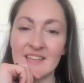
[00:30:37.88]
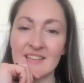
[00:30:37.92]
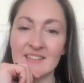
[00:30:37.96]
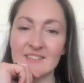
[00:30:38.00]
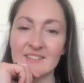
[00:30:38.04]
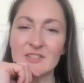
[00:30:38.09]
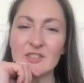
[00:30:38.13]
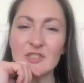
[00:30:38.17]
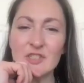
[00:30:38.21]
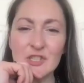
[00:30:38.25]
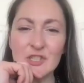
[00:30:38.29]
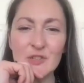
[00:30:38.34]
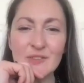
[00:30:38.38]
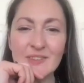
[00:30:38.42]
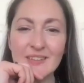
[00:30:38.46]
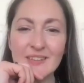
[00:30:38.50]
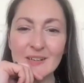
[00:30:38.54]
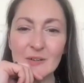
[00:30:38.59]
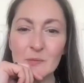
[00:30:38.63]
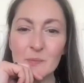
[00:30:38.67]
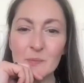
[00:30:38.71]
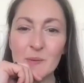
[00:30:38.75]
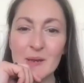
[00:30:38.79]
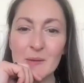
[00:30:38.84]
Yeah. So do you
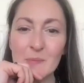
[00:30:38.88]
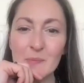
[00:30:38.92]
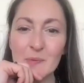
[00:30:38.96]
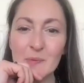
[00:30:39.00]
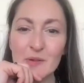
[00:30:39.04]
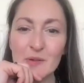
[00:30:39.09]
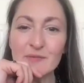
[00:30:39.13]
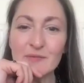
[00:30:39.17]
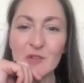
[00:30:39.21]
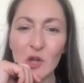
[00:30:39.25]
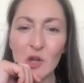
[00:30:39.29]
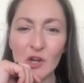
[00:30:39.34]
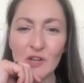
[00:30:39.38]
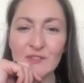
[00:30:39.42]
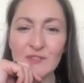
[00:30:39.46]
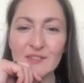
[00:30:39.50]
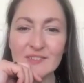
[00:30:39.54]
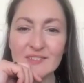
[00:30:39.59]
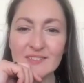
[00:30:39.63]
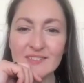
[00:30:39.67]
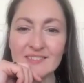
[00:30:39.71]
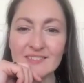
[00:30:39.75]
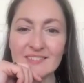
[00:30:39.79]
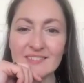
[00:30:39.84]
think people have
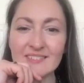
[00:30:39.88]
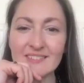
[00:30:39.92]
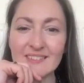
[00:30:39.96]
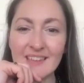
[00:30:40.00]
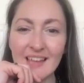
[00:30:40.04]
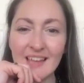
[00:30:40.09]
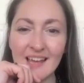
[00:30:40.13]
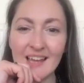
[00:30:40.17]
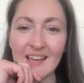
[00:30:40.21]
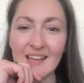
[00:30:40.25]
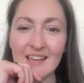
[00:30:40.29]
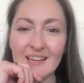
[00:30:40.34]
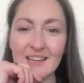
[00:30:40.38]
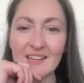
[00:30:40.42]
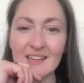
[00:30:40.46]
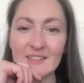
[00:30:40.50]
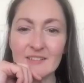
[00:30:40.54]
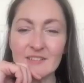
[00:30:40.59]
lost that